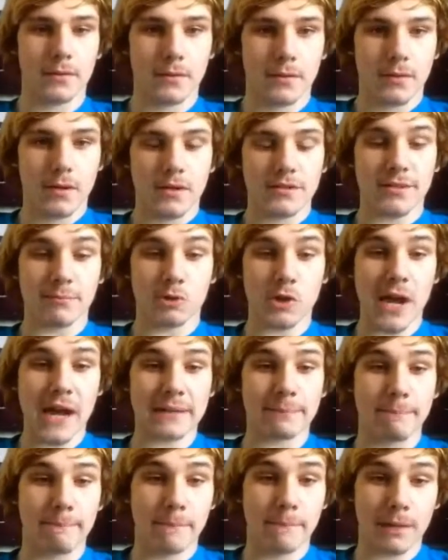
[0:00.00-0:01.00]

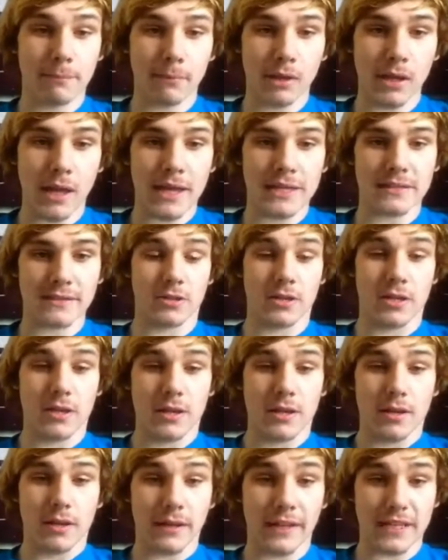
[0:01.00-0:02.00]
Subtract minimalized living
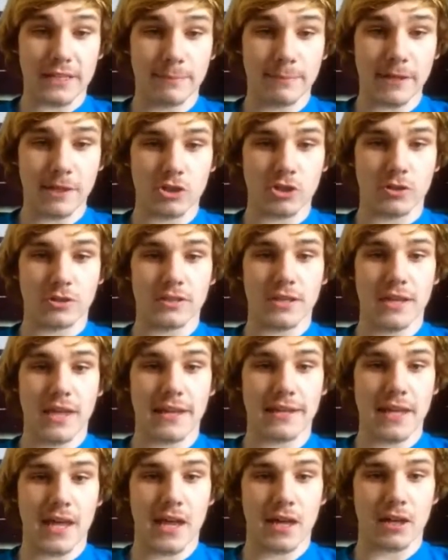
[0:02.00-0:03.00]
expenditures,
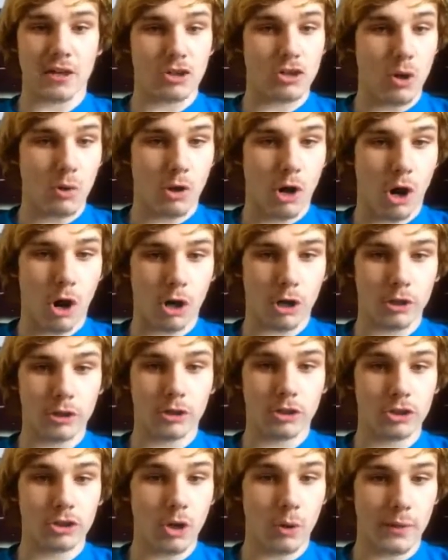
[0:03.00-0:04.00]
aka no car,
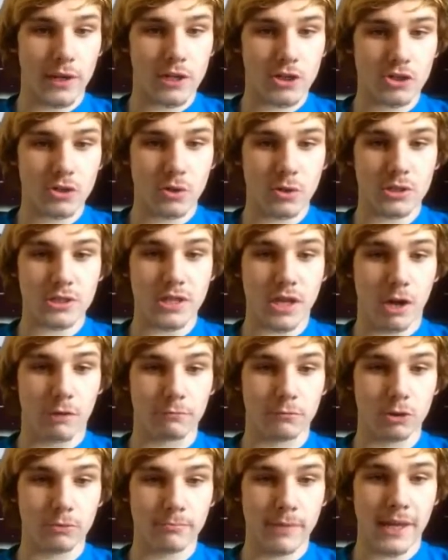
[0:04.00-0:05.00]
no insurance, a
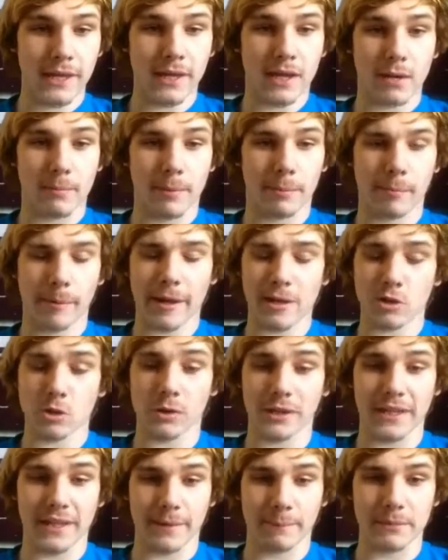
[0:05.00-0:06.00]
roommate, and a
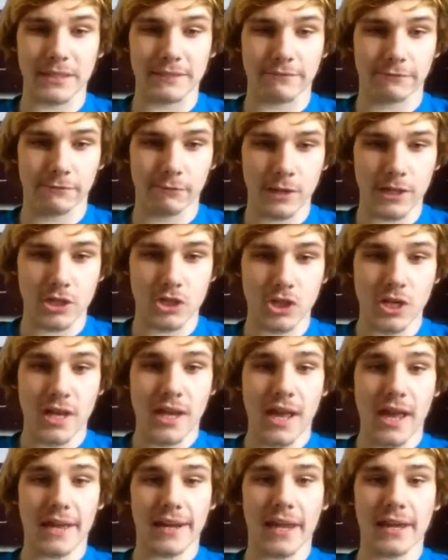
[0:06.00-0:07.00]
perpetually empty fridge,
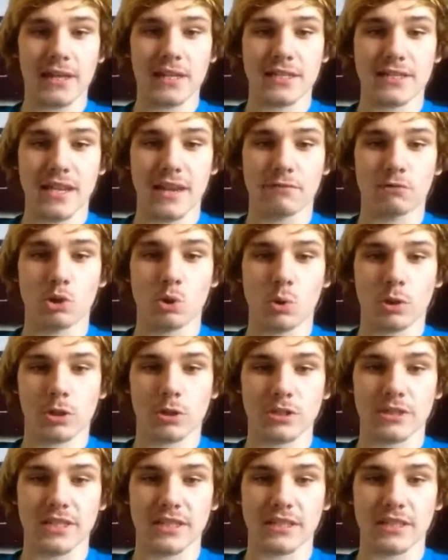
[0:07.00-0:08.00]
and I could save
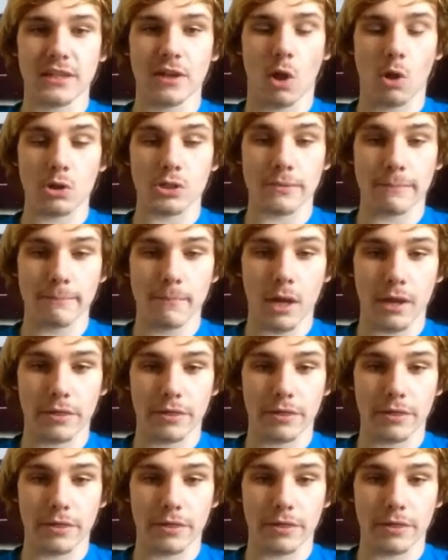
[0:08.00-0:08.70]
$260 a month.